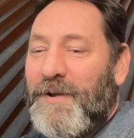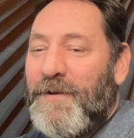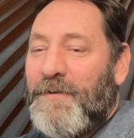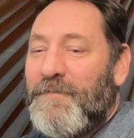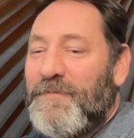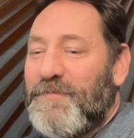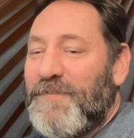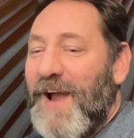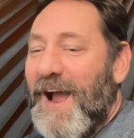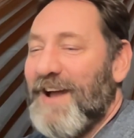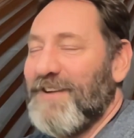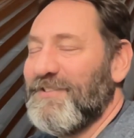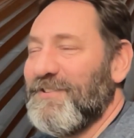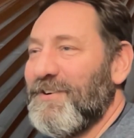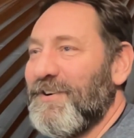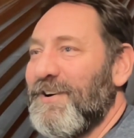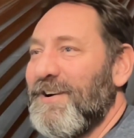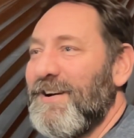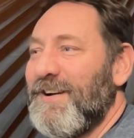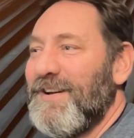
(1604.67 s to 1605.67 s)

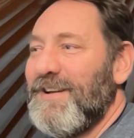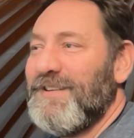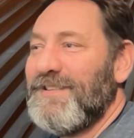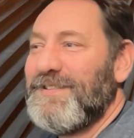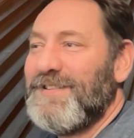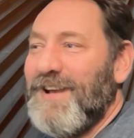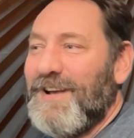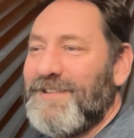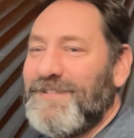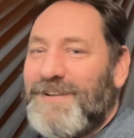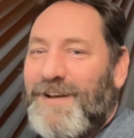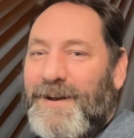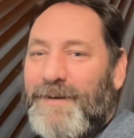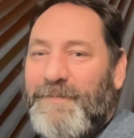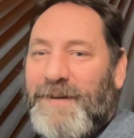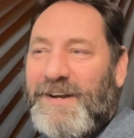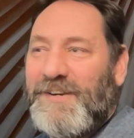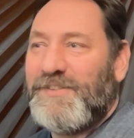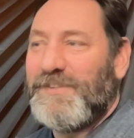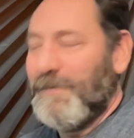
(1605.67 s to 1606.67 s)
faster test
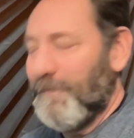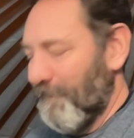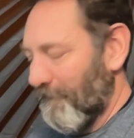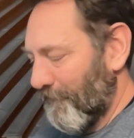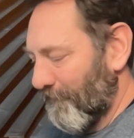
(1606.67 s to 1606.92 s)
automation.